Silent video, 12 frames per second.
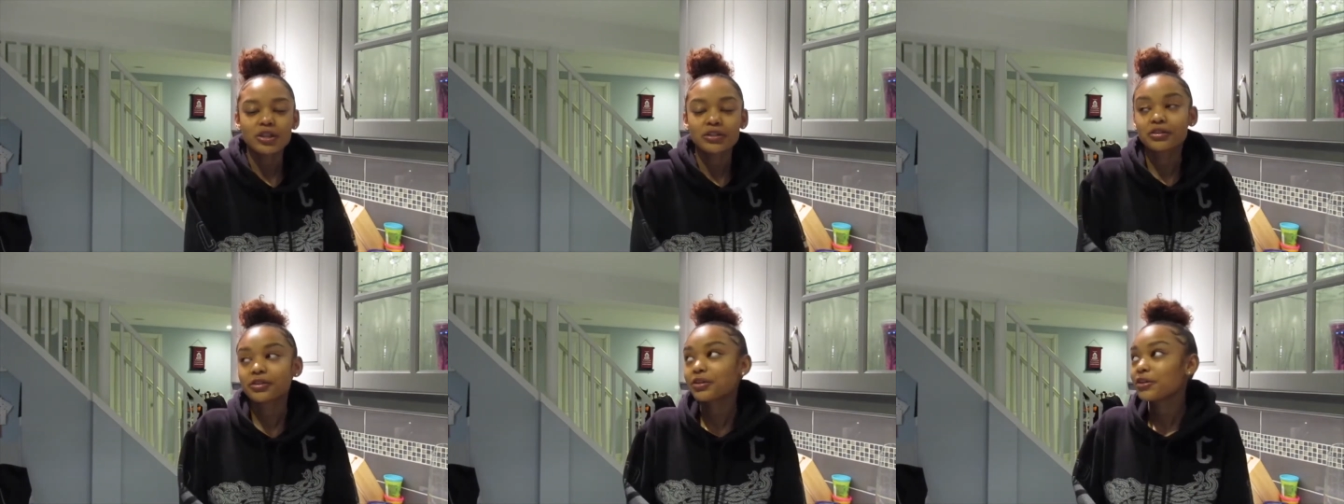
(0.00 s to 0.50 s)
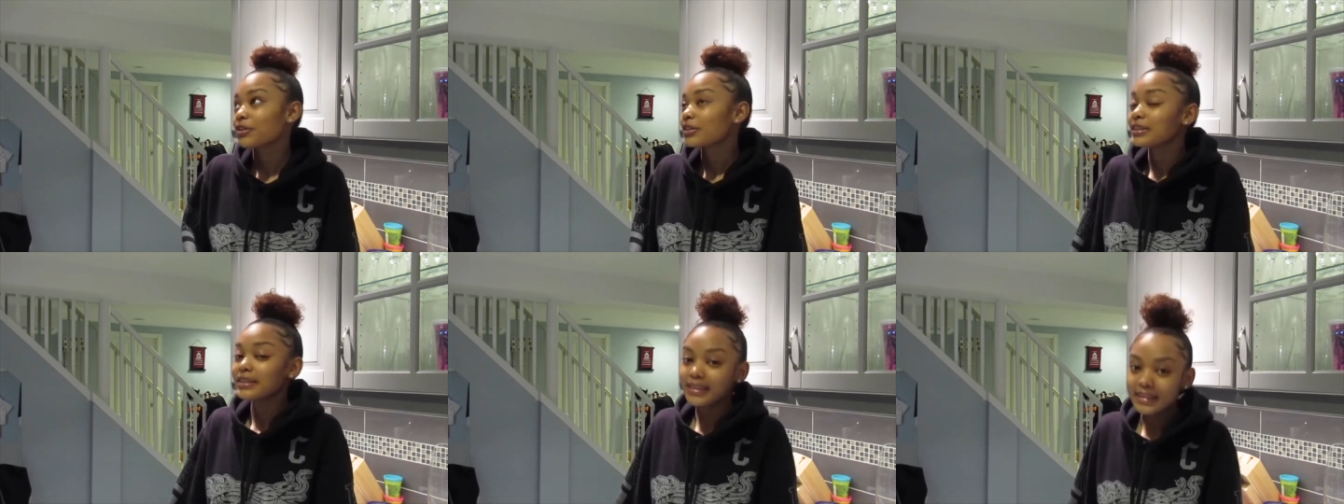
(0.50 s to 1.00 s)
It's your girl
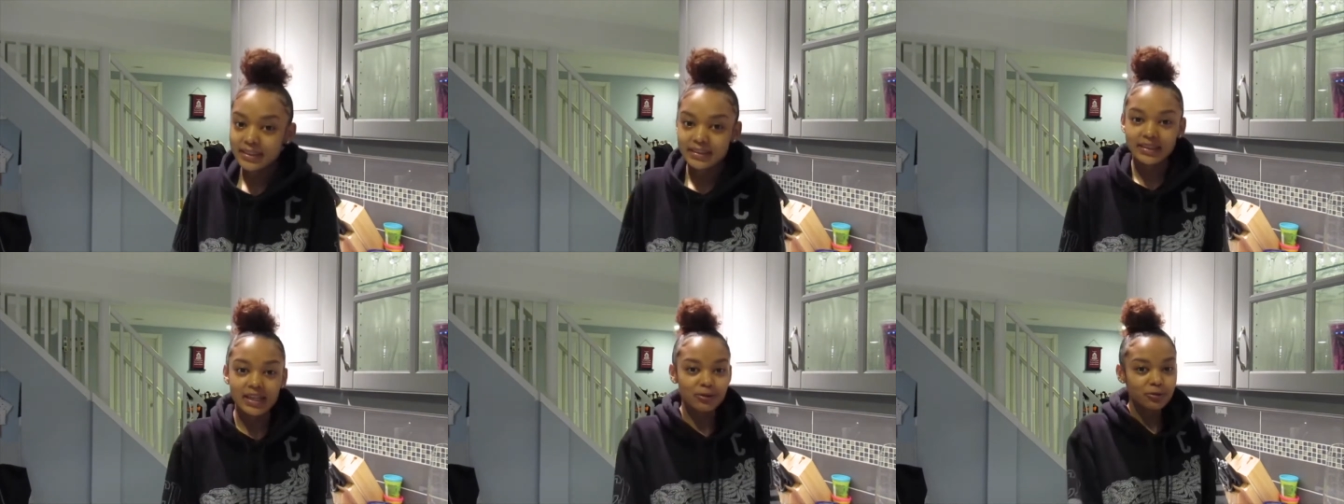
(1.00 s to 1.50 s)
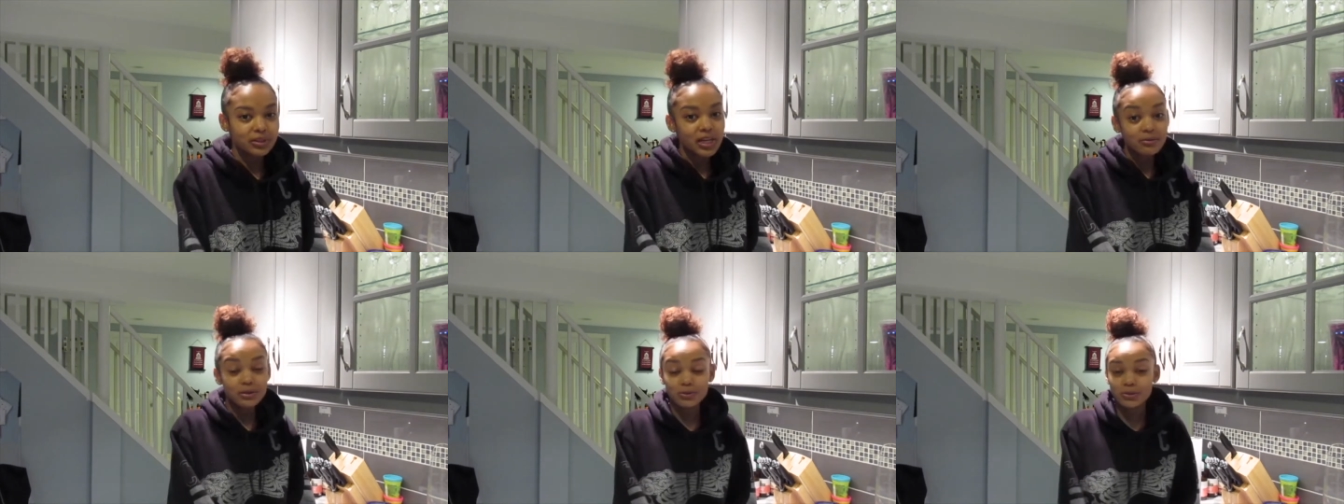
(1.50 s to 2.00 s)
Neekz
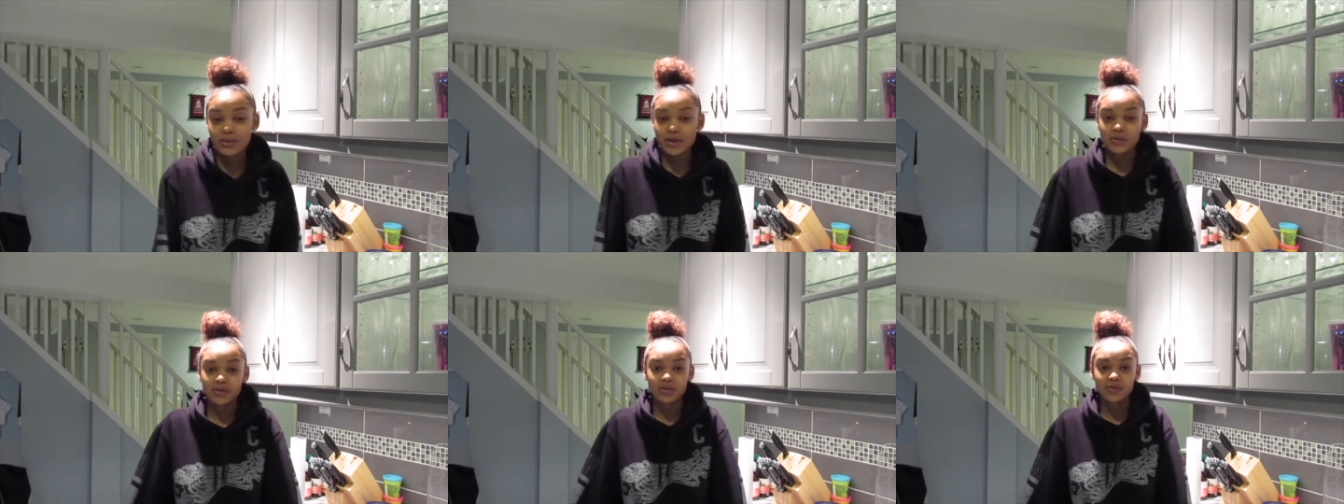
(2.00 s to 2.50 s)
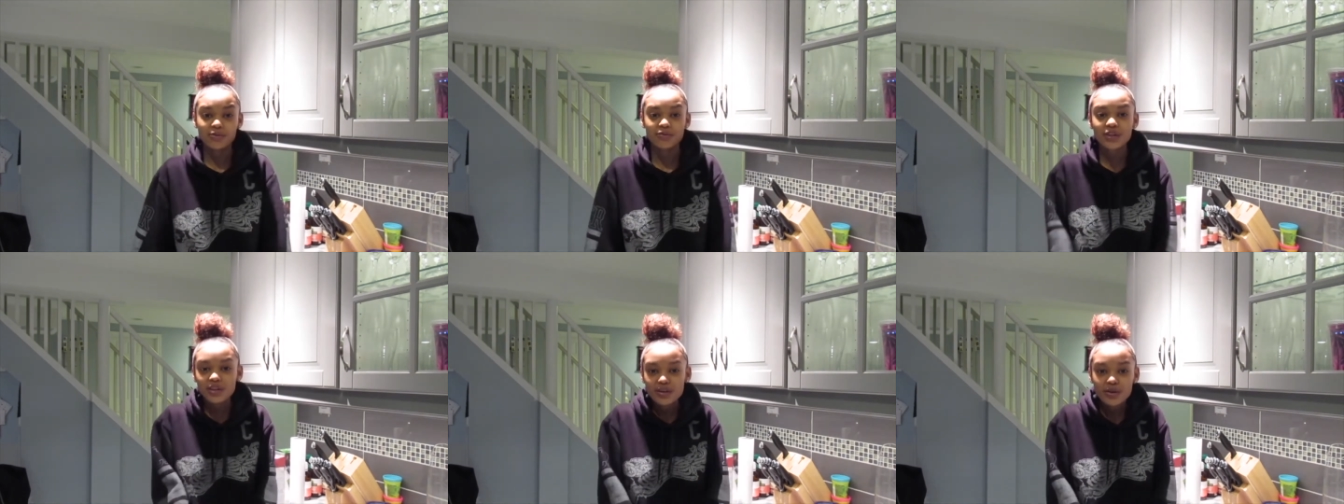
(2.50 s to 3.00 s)
Yatusabis. We're back with another
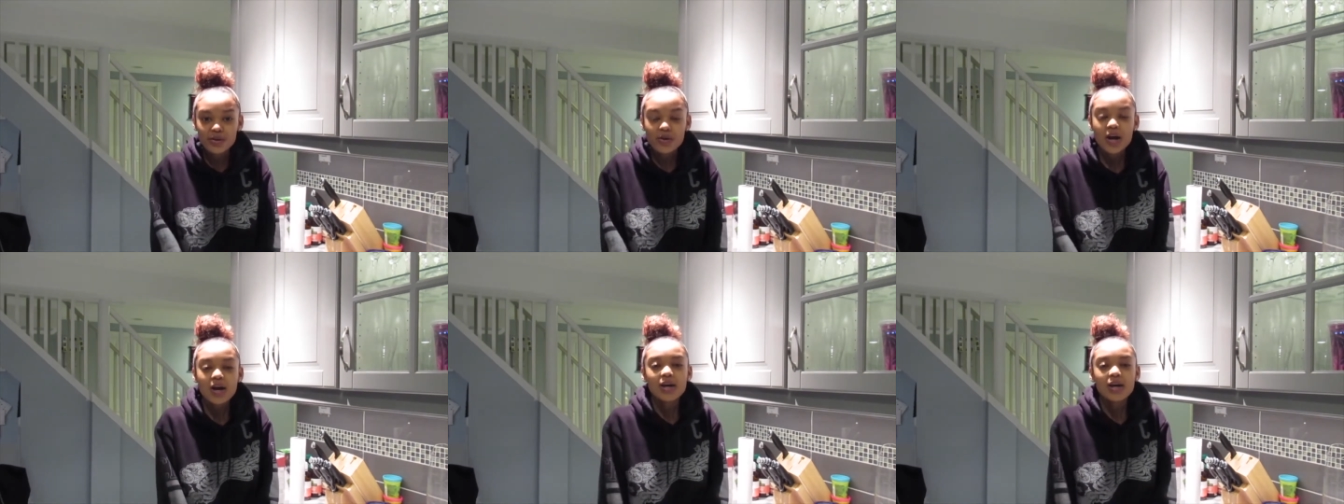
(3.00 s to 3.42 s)
video.